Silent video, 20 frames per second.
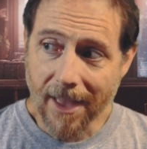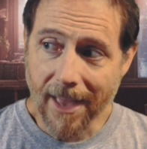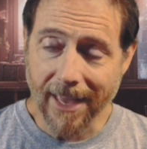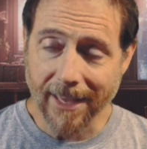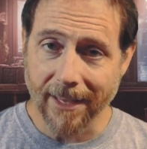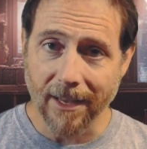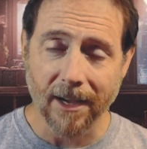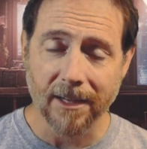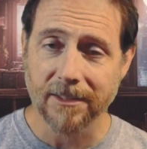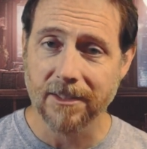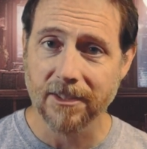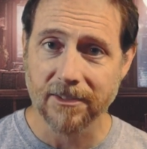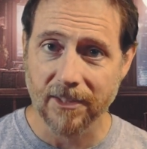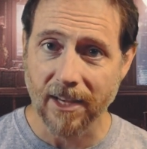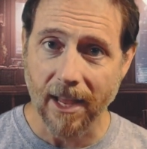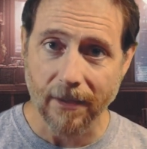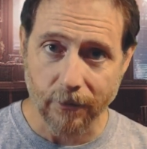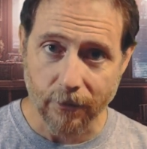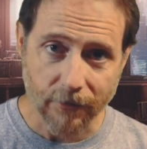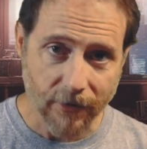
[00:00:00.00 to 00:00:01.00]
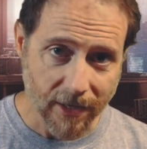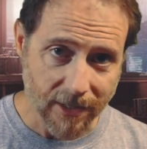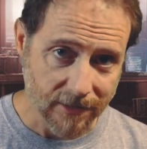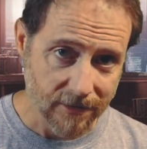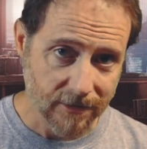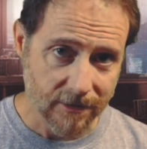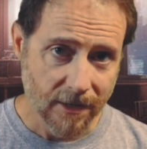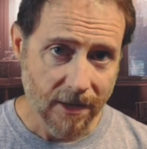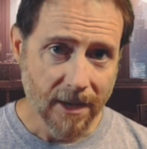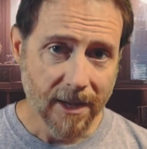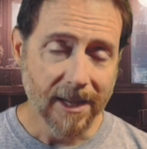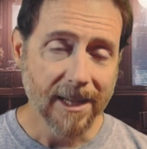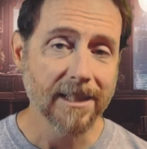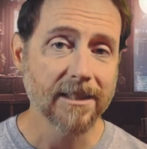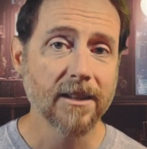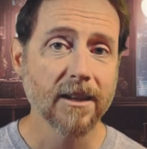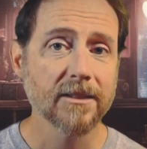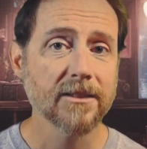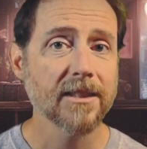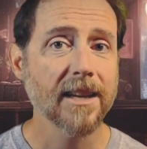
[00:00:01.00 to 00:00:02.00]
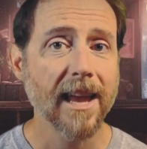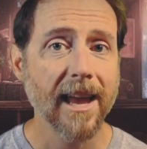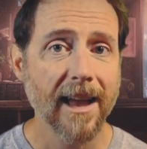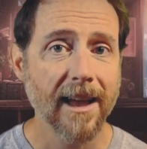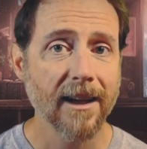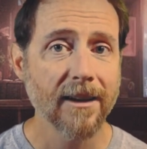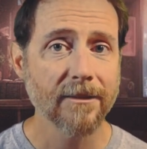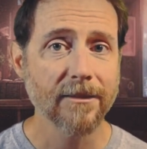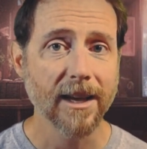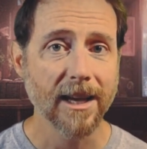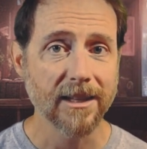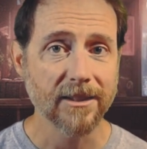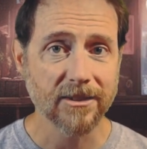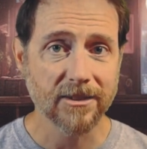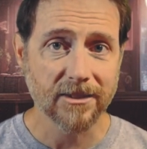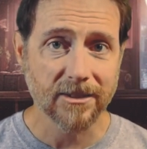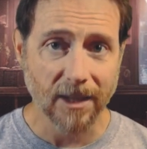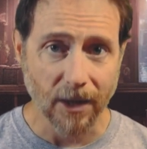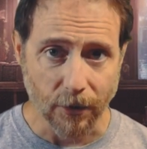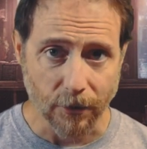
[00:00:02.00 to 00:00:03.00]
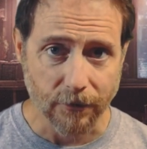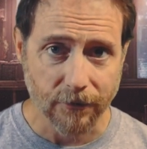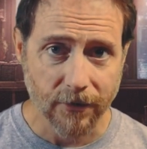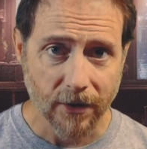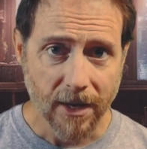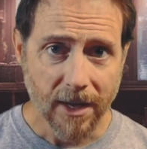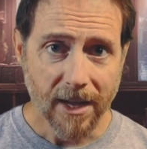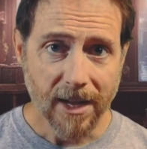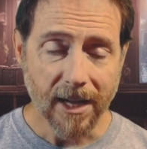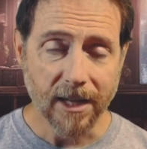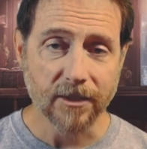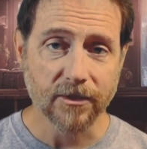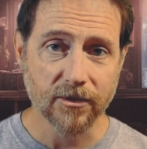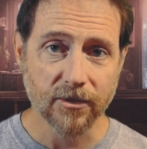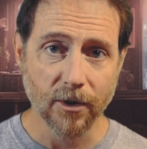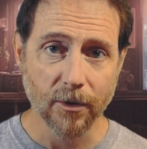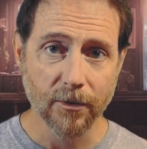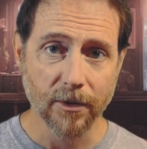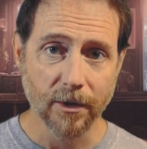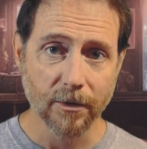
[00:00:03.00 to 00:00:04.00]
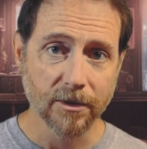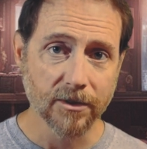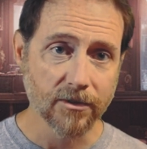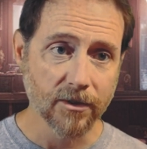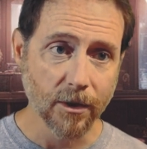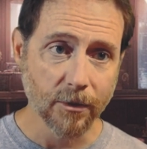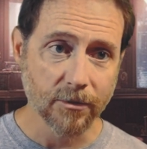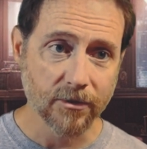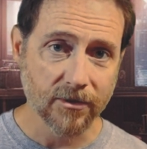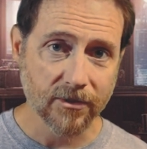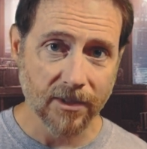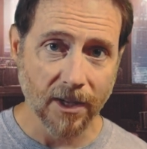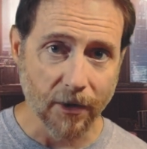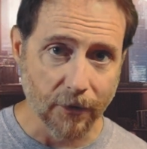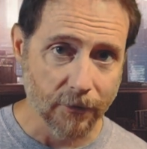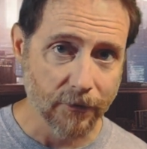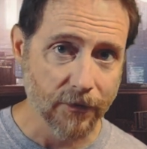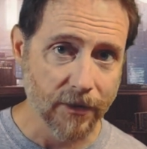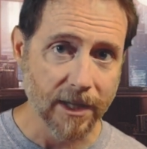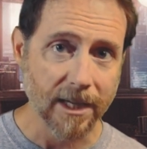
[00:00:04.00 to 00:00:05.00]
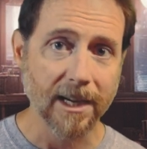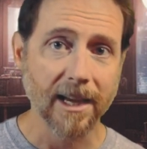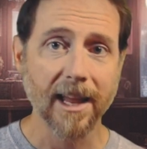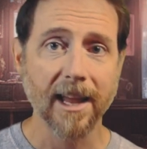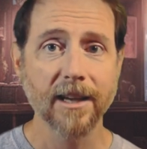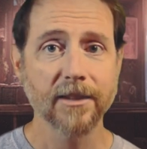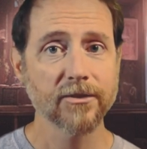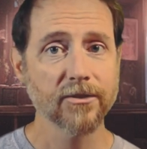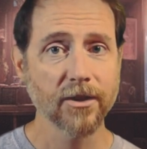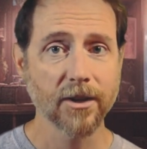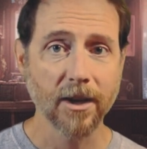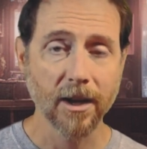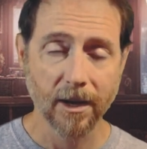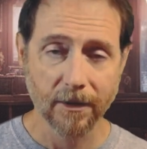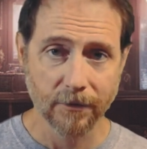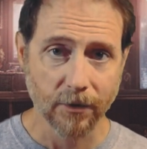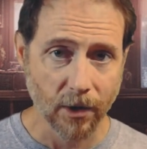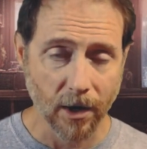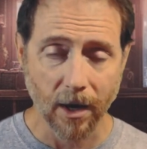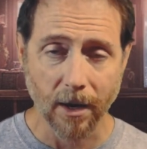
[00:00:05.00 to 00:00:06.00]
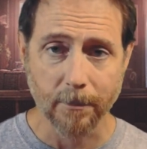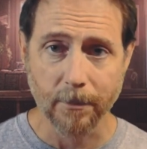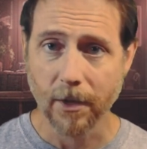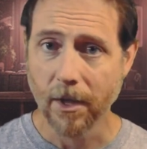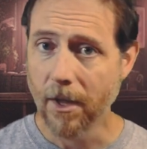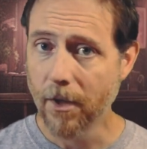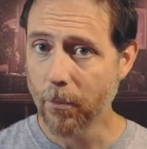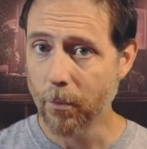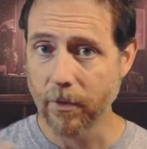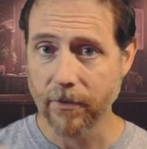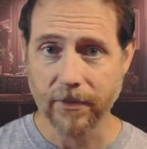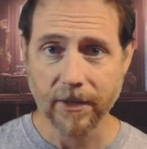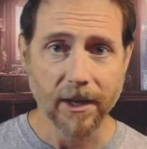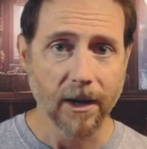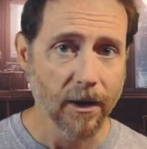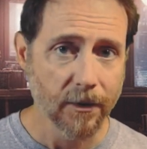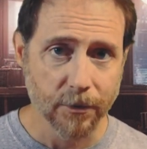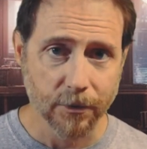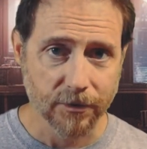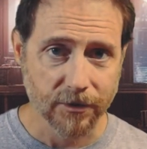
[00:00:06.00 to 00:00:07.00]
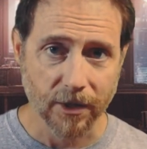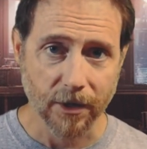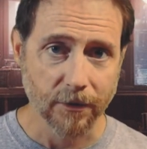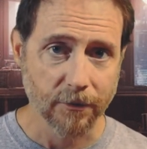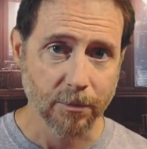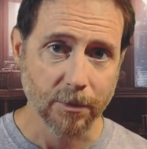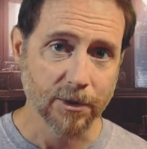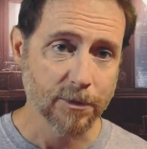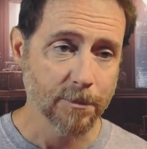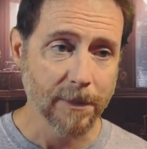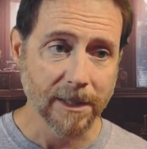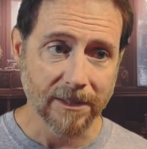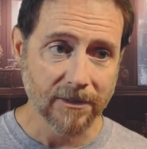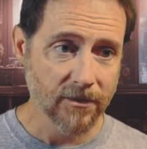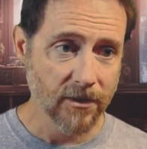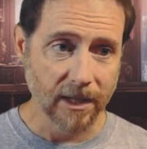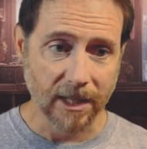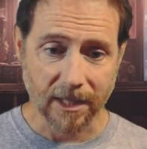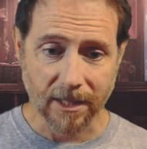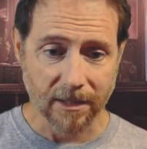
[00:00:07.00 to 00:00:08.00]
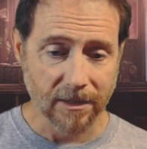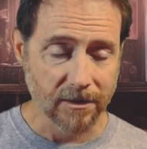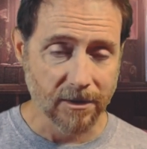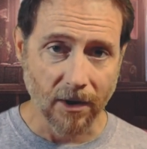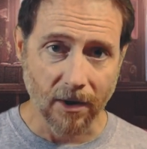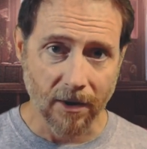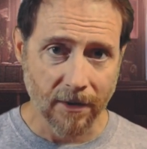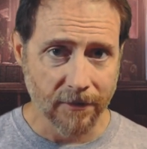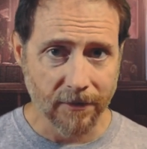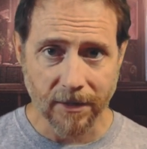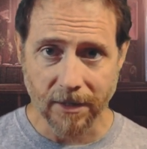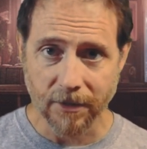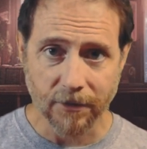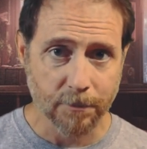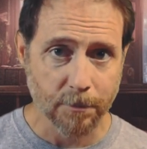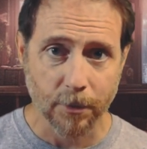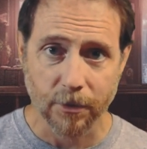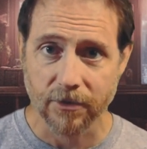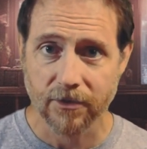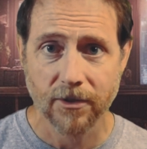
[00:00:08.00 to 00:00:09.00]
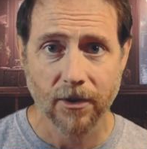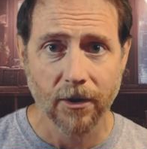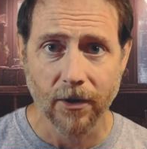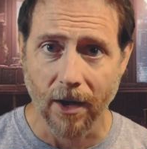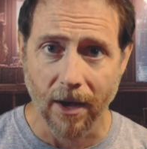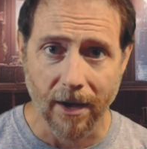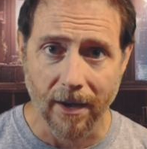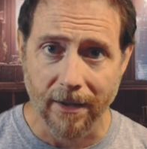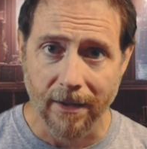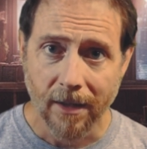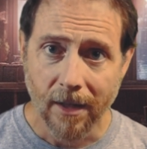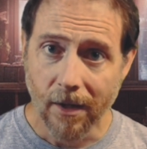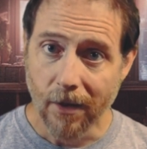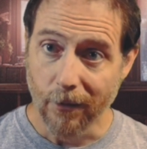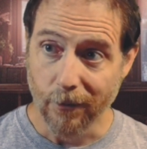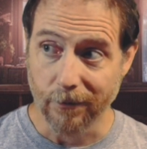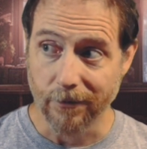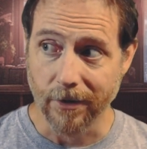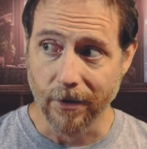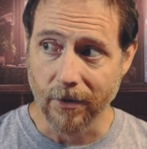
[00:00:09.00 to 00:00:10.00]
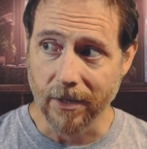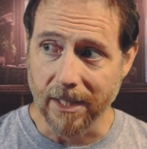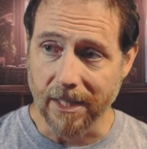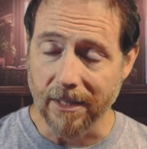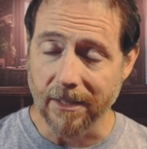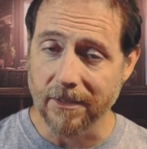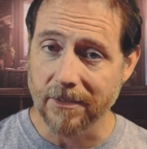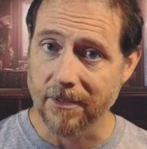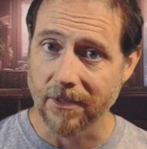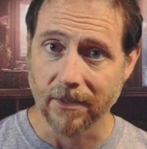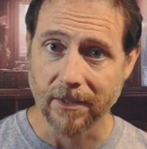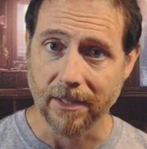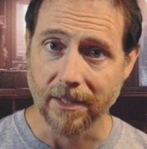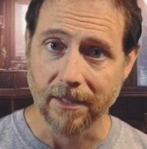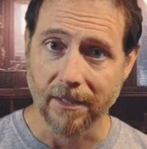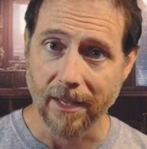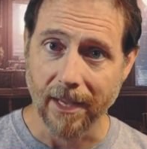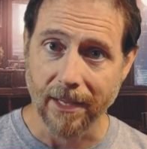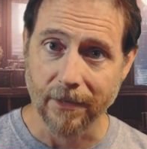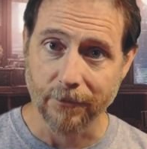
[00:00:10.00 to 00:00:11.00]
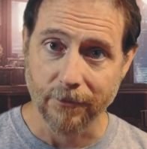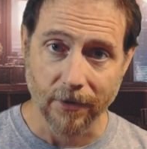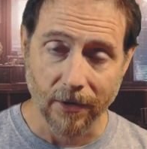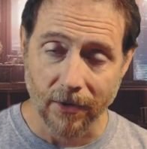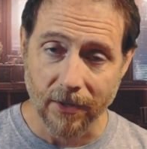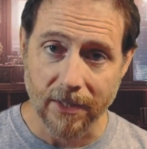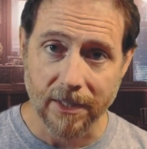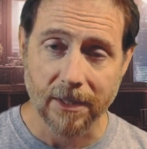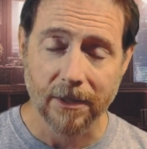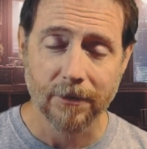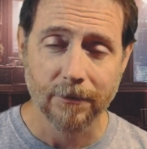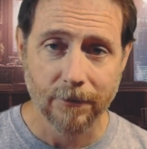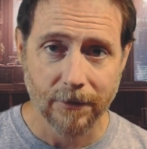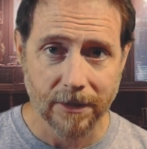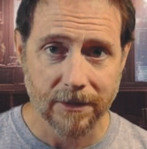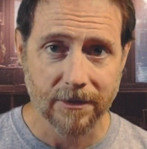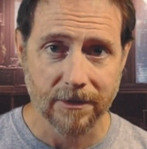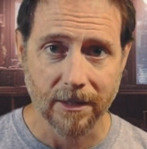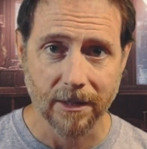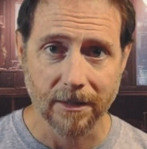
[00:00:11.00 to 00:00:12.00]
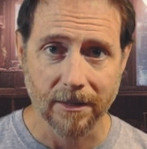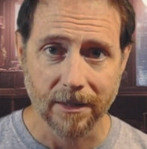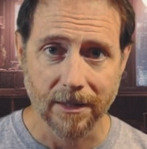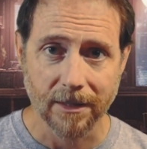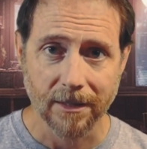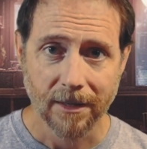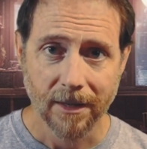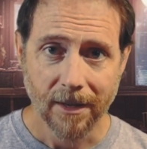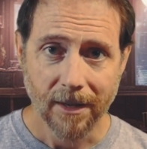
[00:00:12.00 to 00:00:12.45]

AI doesn't have a face. It doesn't have a self. And so there is no self that it has to cover up with the other self, which means that it can don these personae very easily and very convincingly.